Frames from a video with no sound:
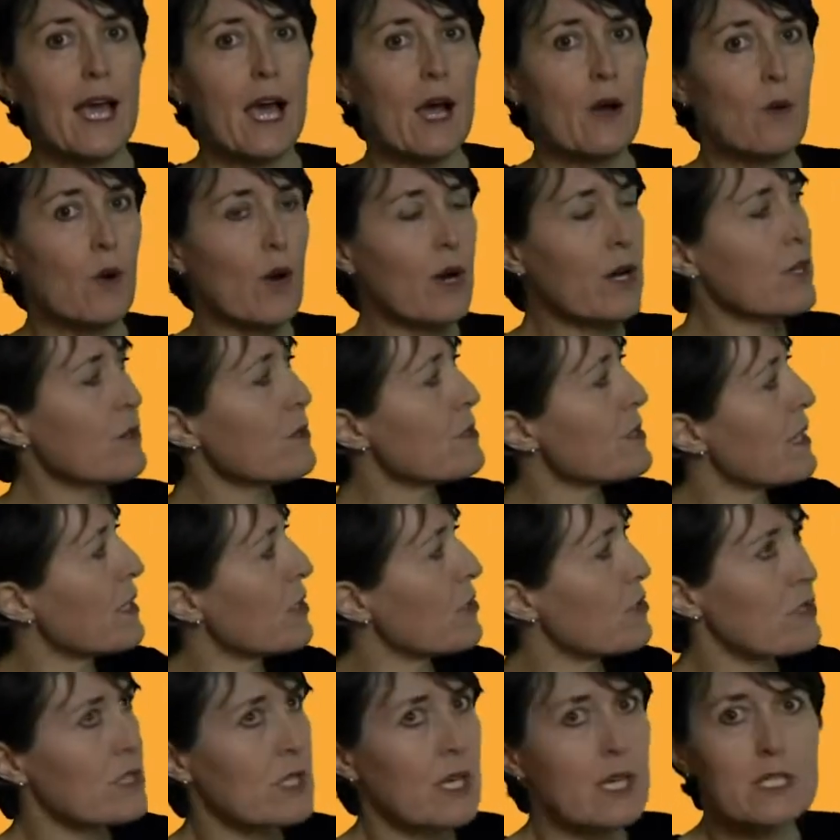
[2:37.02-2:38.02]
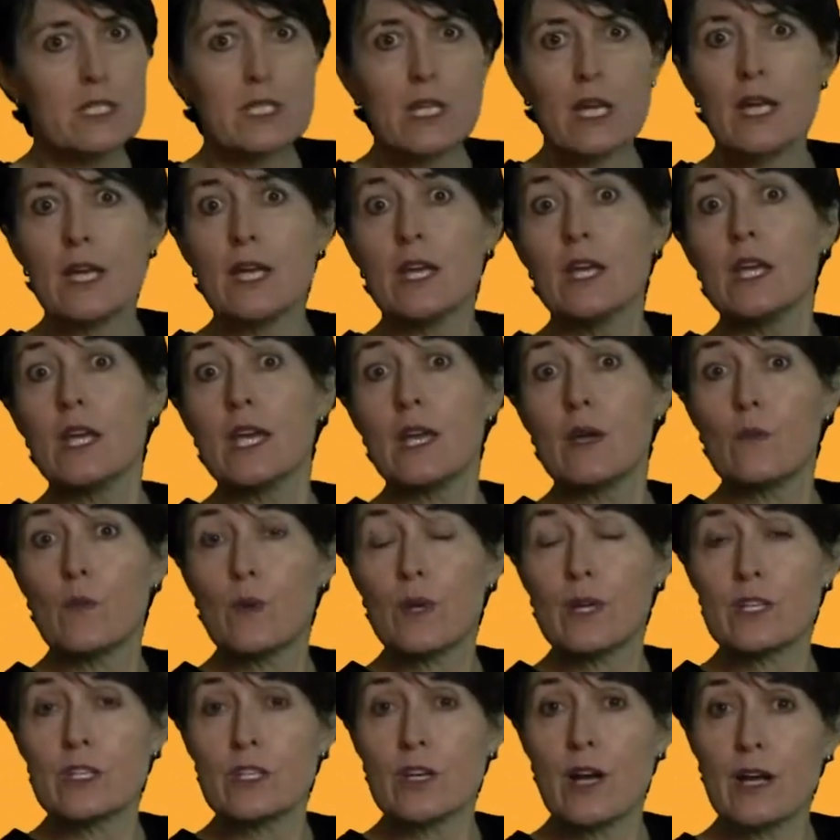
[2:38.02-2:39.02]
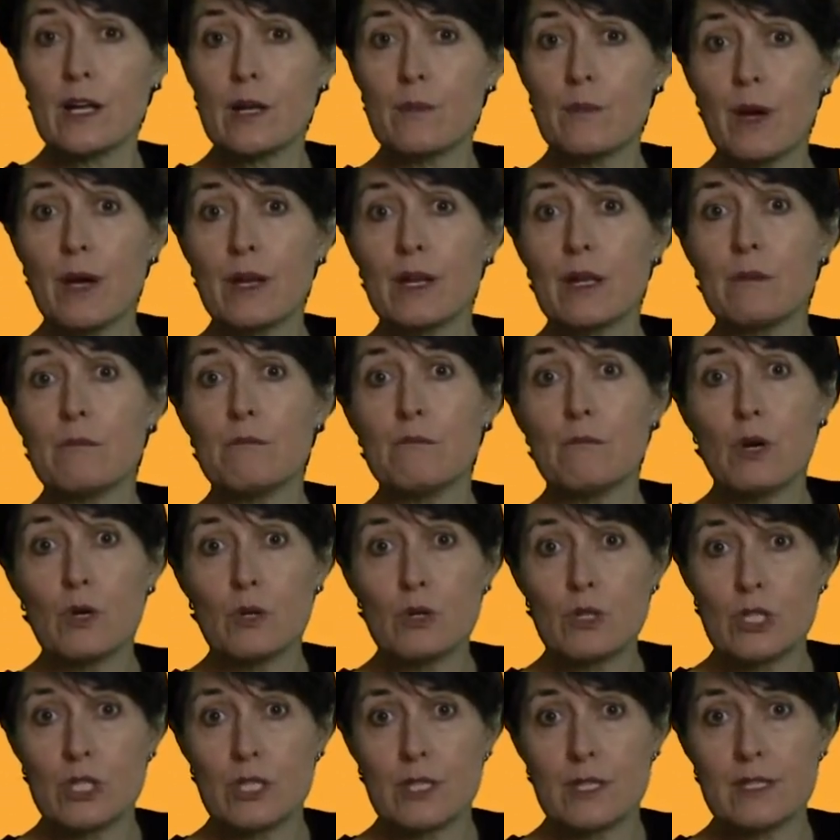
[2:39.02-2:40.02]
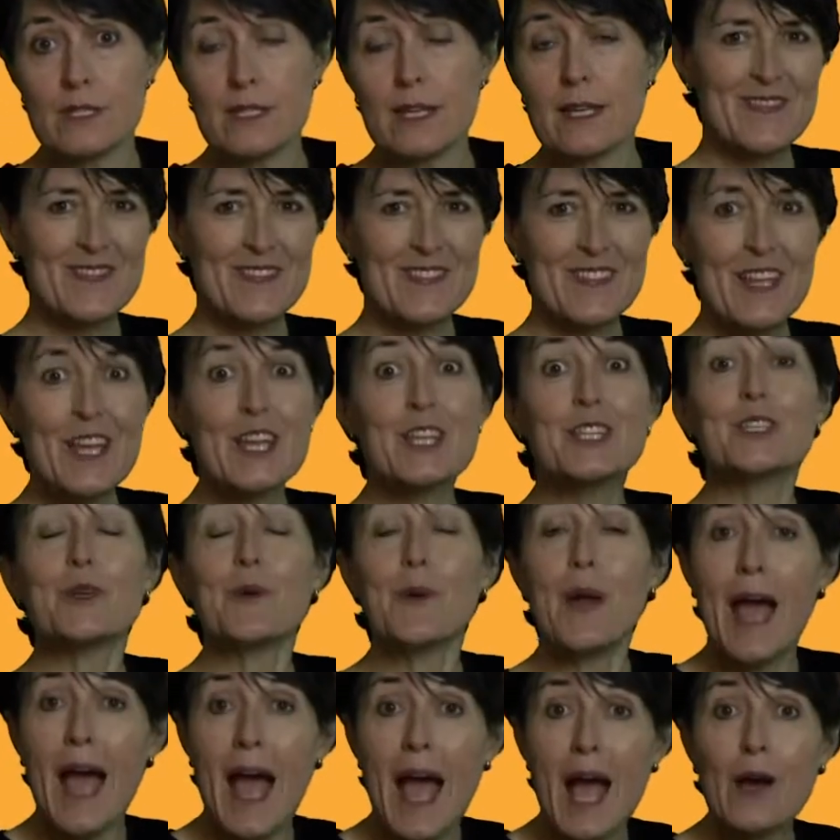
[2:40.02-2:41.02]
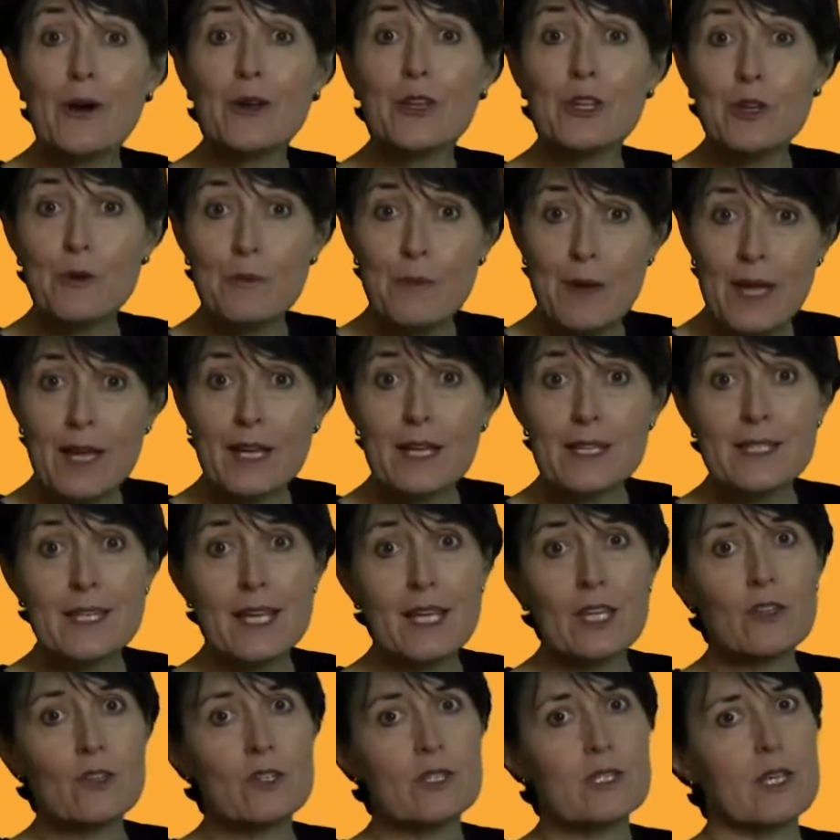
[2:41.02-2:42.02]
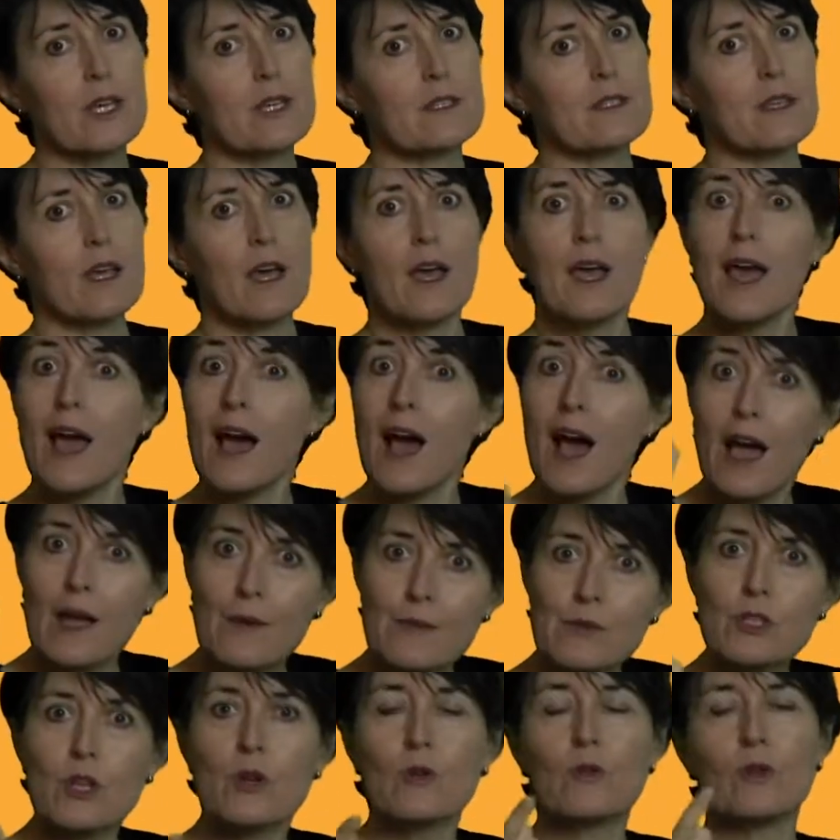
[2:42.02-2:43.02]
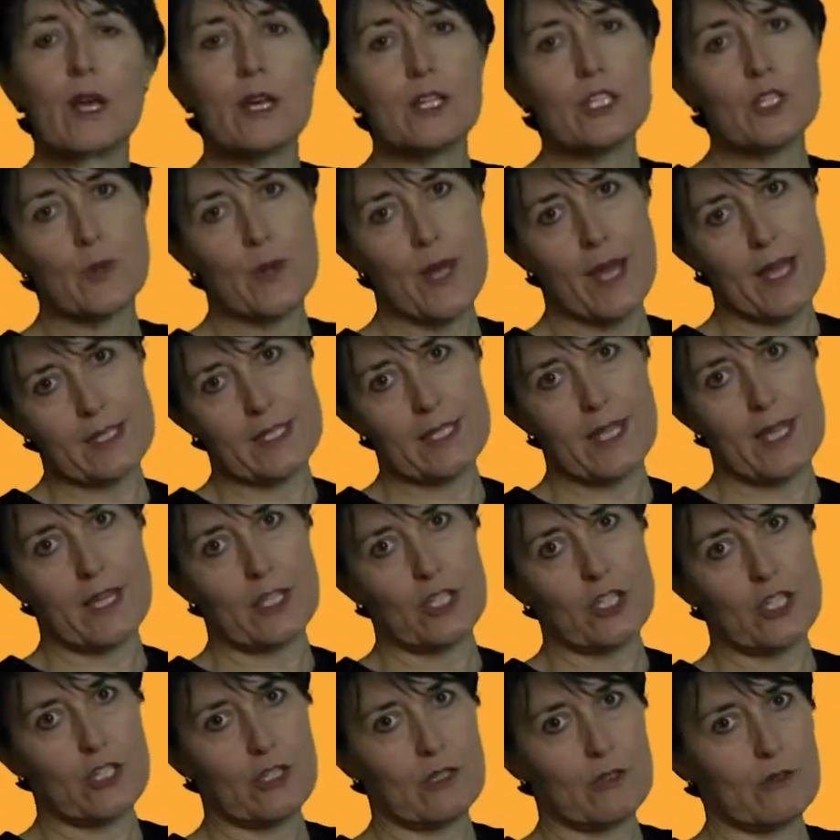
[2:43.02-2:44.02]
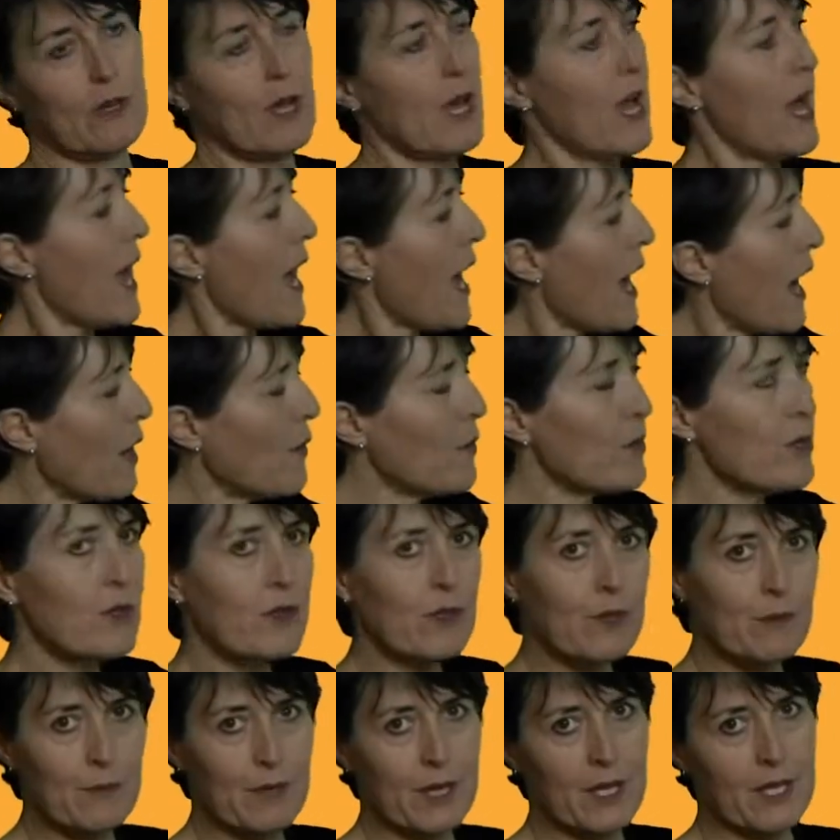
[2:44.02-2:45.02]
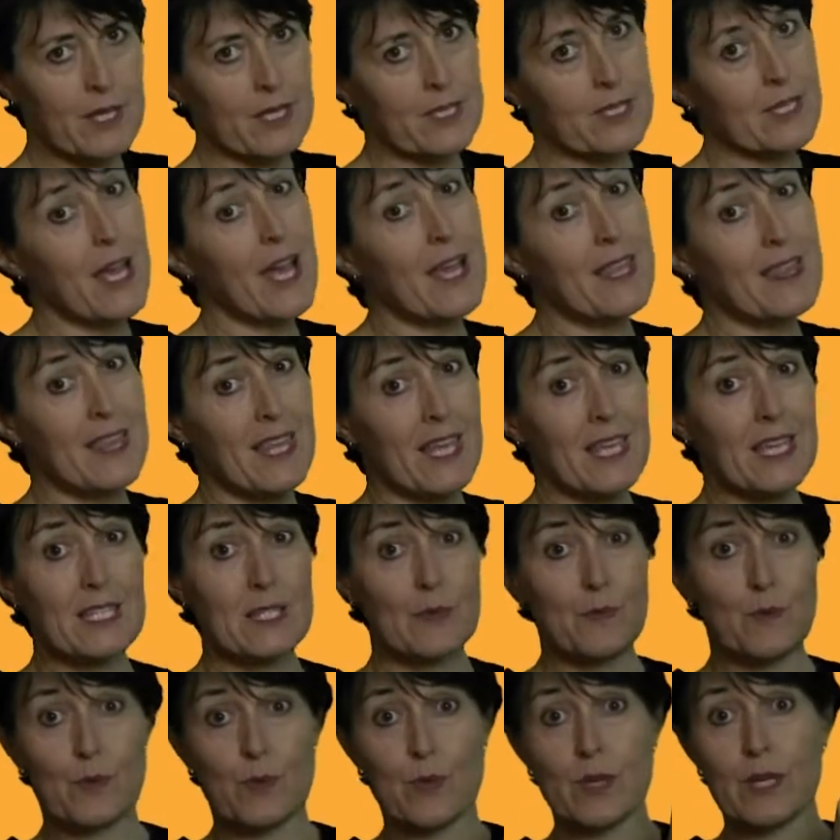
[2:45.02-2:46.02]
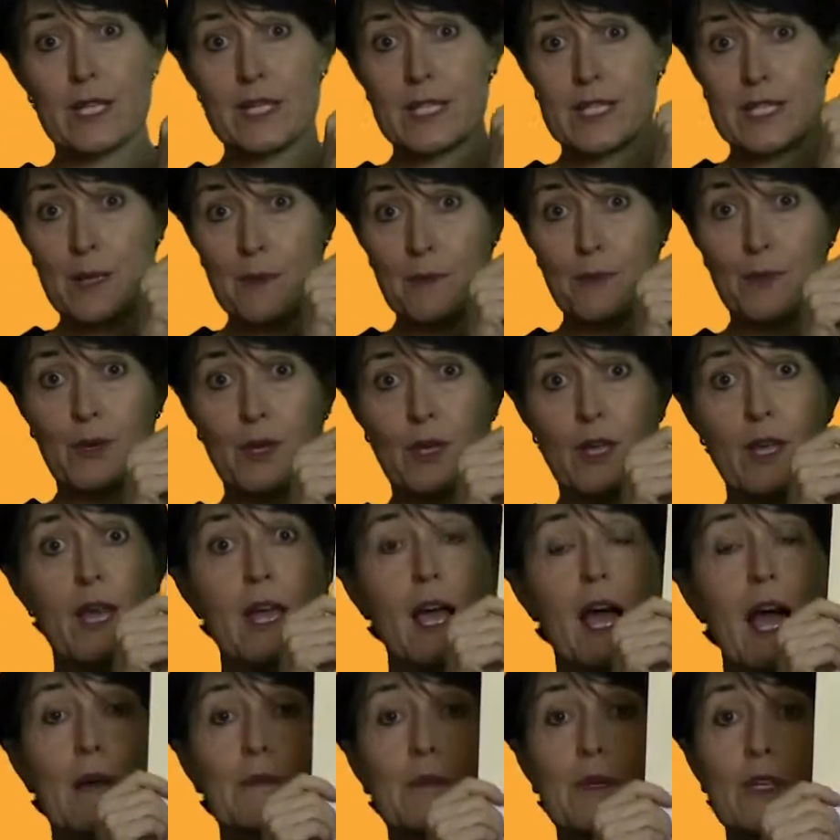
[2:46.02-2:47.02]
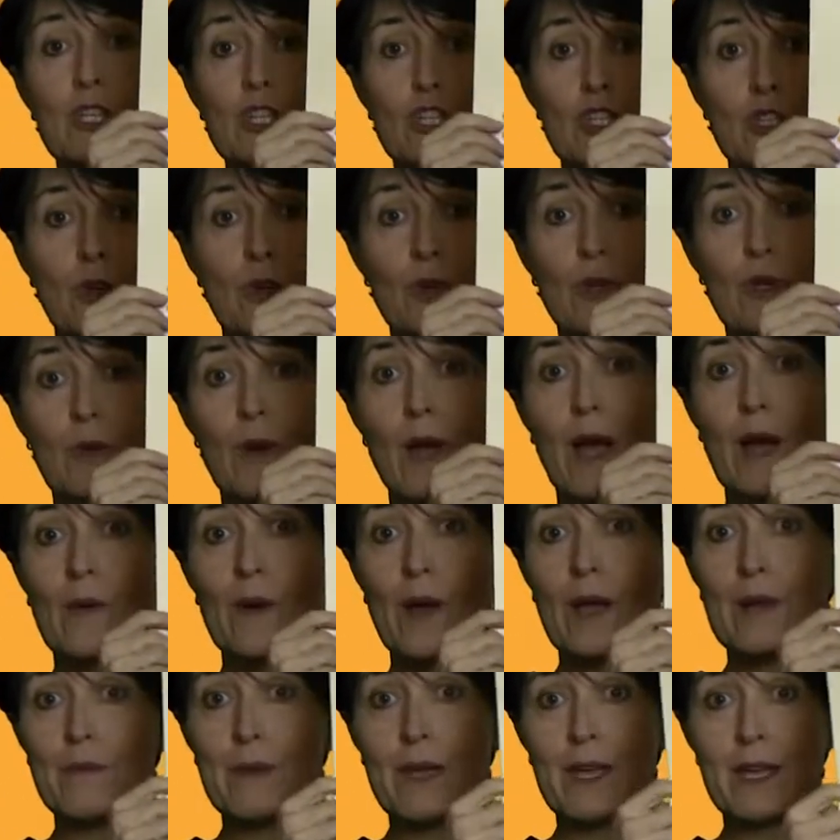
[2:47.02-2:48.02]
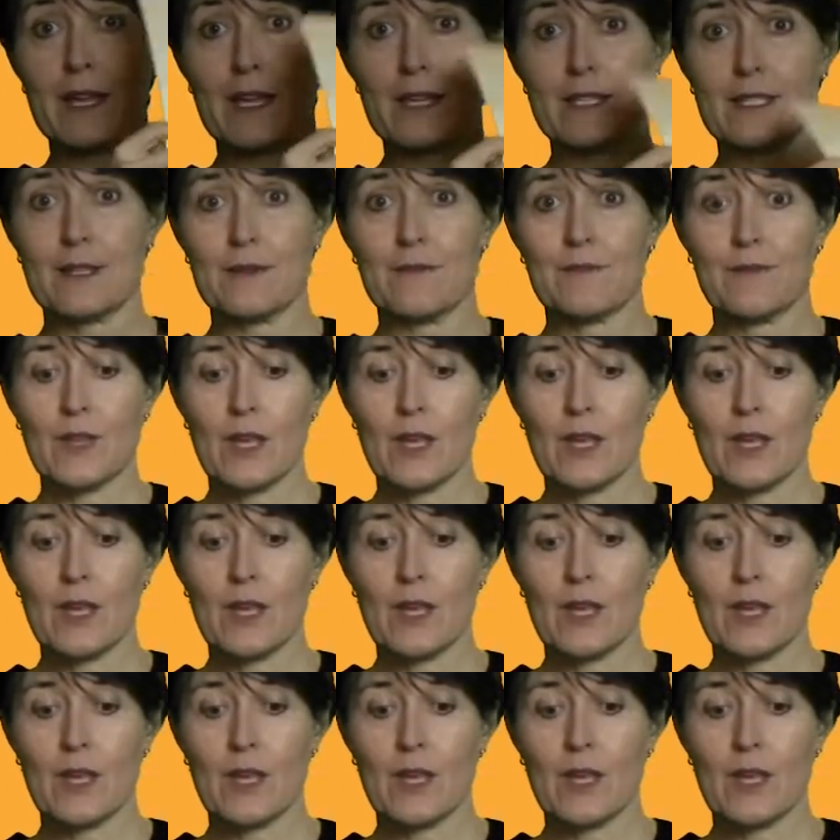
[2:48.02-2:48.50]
How are you, Señor Sasa? And we can talk about emotions. So how do you make a Señor Sasa? I'm so glad you asked that too. How are you going to make this? I think it's pretty simple. I'm going to show you how I made it.